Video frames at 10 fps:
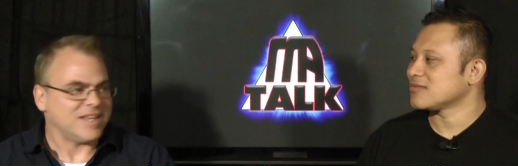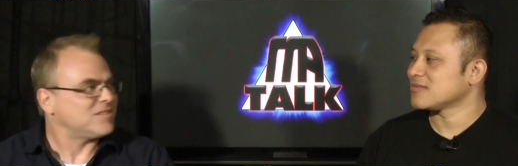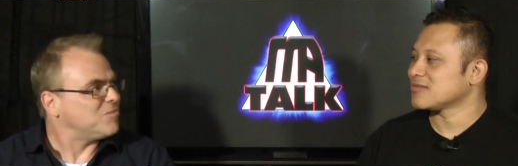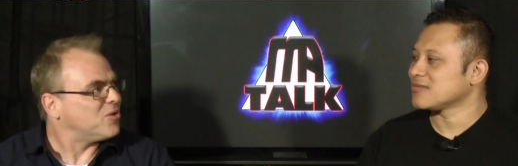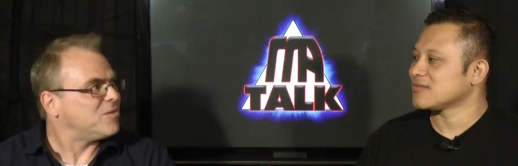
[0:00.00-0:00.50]

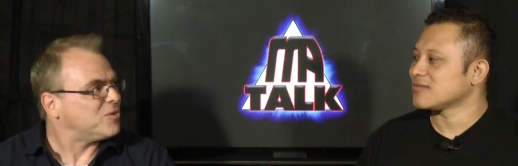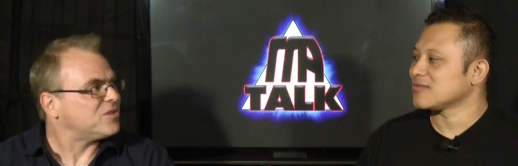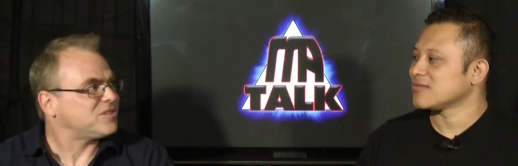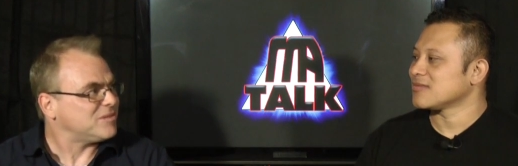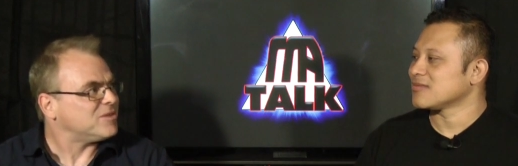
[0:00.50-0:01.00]
Speaker 1: gets more and more
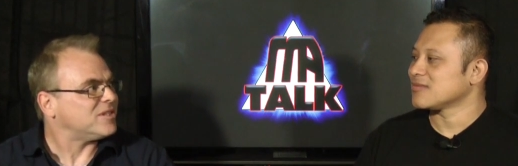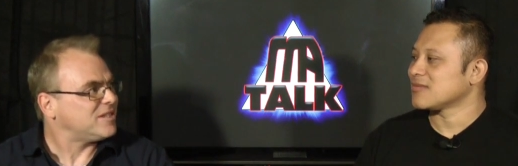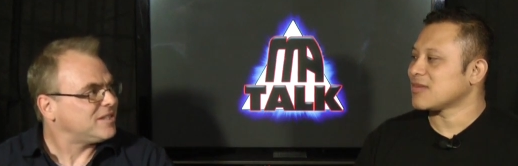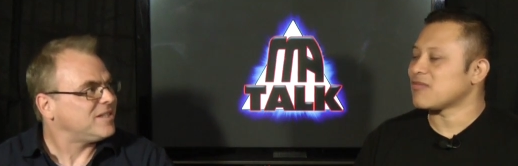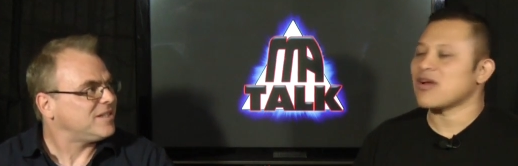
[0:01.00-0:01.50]
similar.
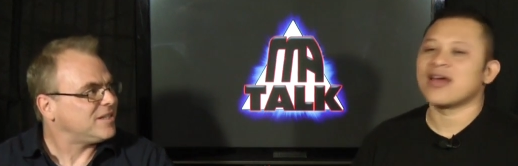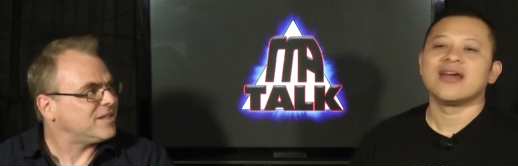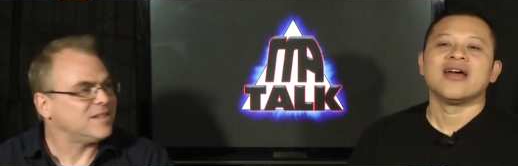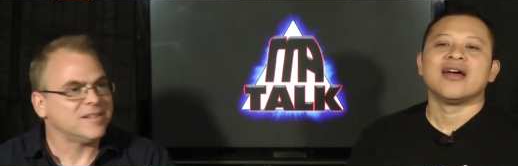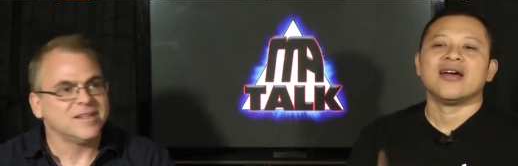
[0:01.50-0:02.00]
Speaker 2: Right. You
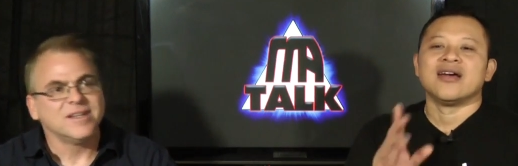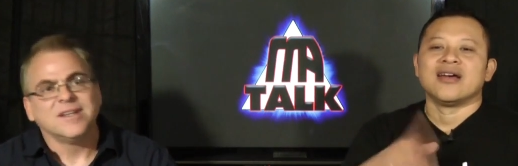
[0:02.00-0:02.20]
know?